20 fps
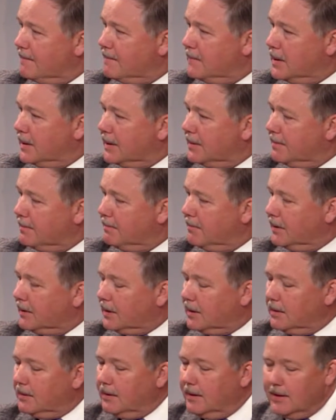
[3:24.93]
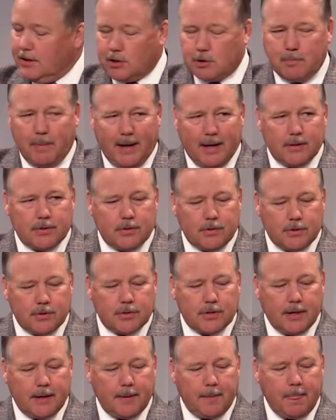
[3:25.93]
but, but this pastor
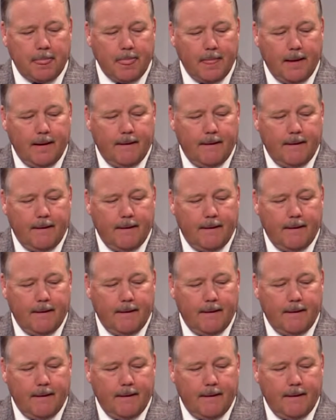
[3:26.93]
said,